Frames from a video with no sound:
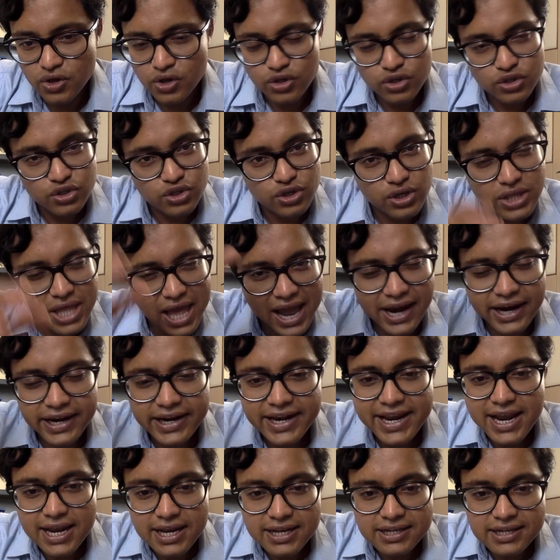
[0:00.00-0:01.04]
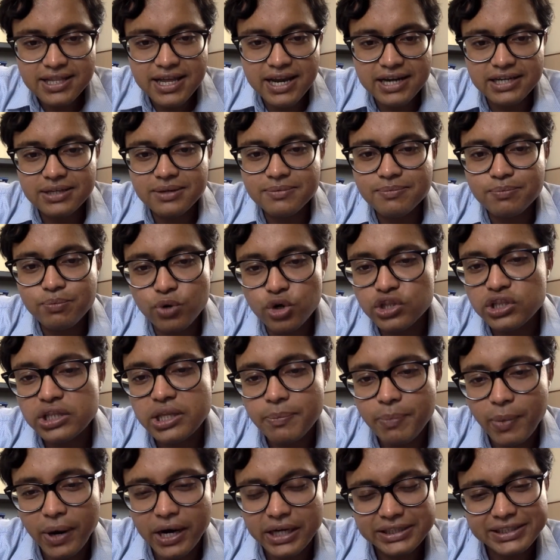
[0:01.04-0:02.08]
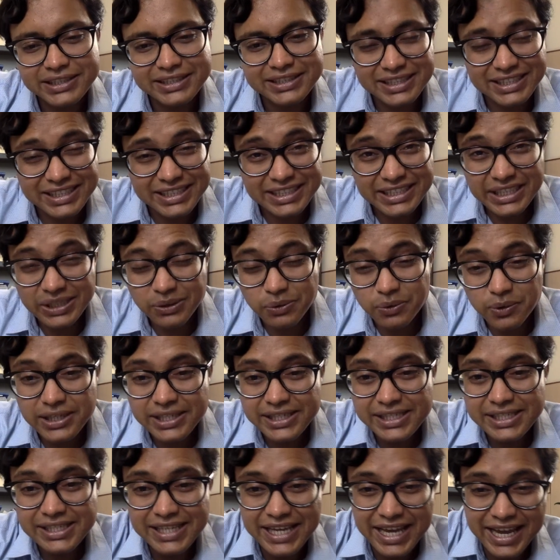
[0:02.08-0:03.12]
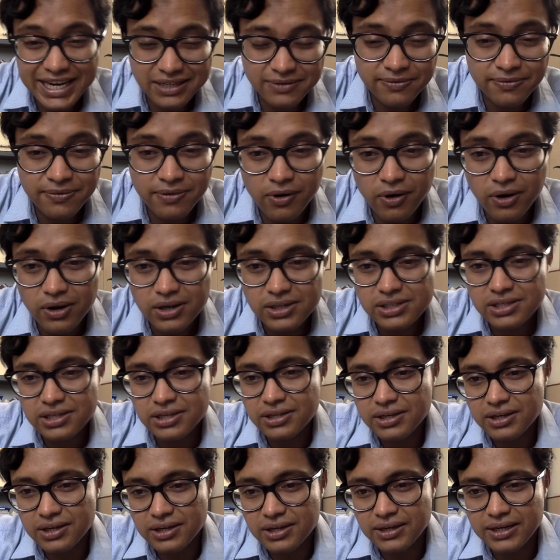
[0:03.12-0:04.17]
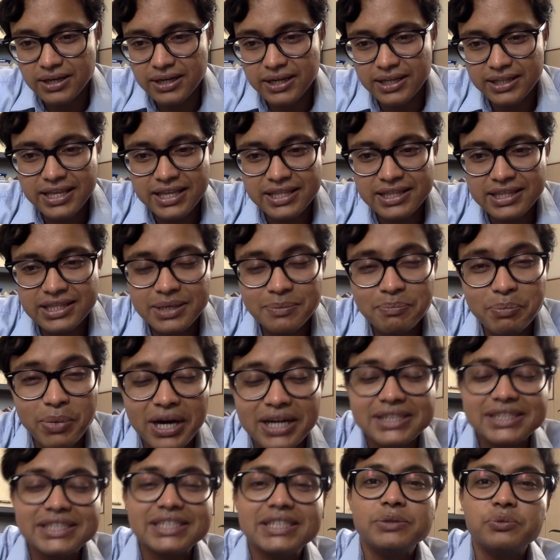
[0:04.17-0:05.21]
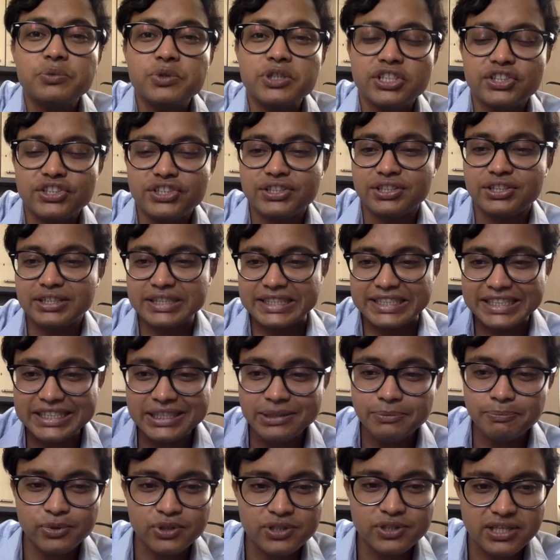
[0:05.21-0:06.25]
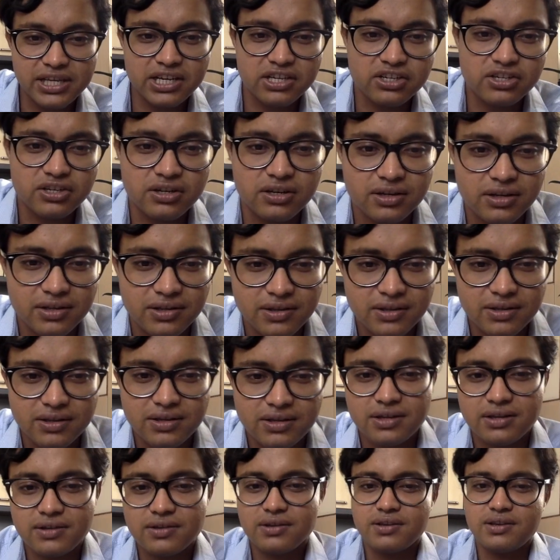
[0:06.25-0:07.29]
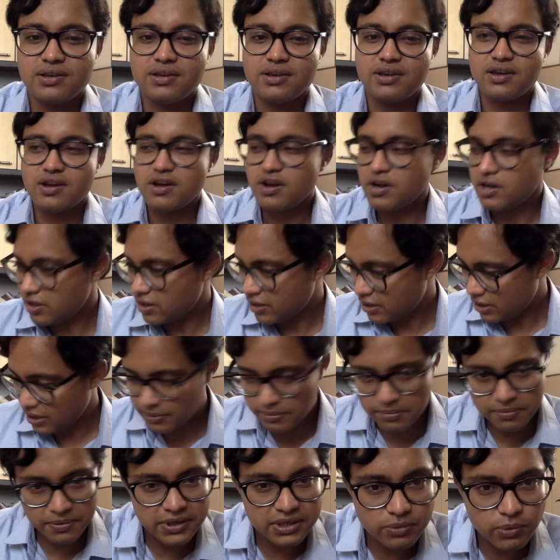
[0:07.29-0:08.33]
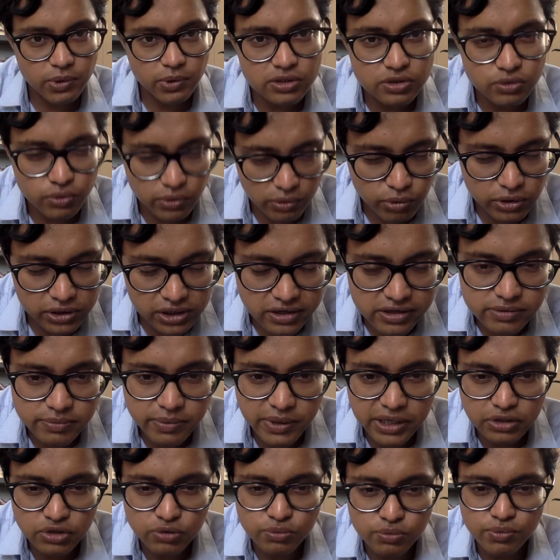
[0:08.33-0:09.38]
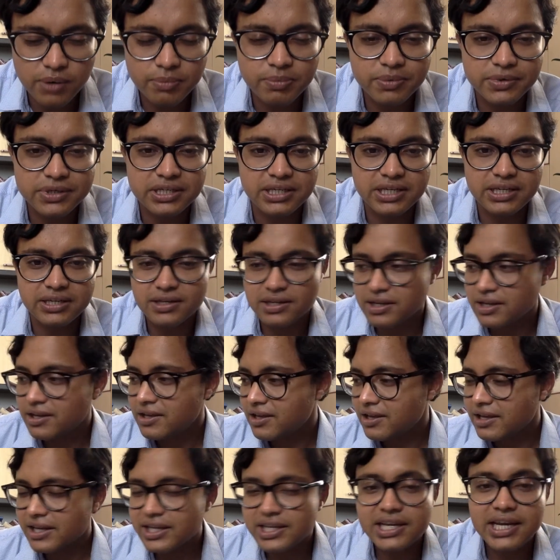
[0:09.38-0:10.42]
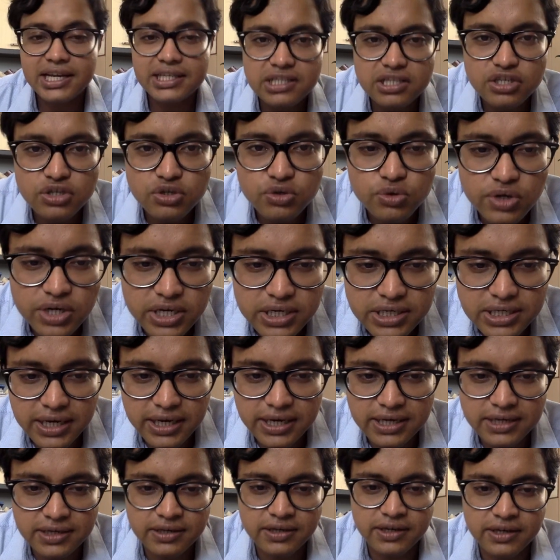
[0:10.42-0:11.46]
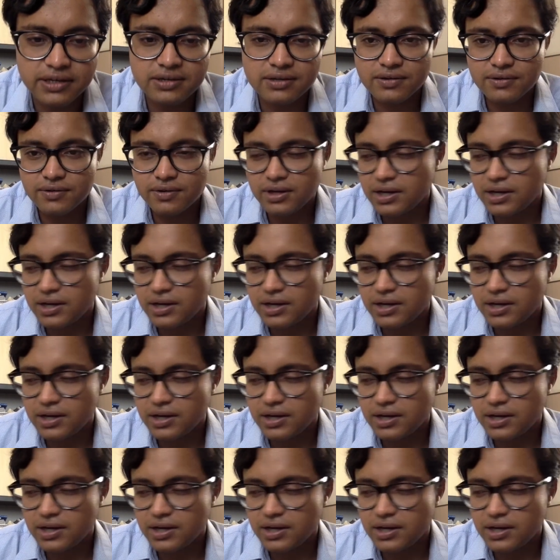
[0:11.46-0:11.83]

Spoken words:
So the idea is that if both the parties are equally at fault, then the party which is in possession, if it was with respect to property, gets to retain it.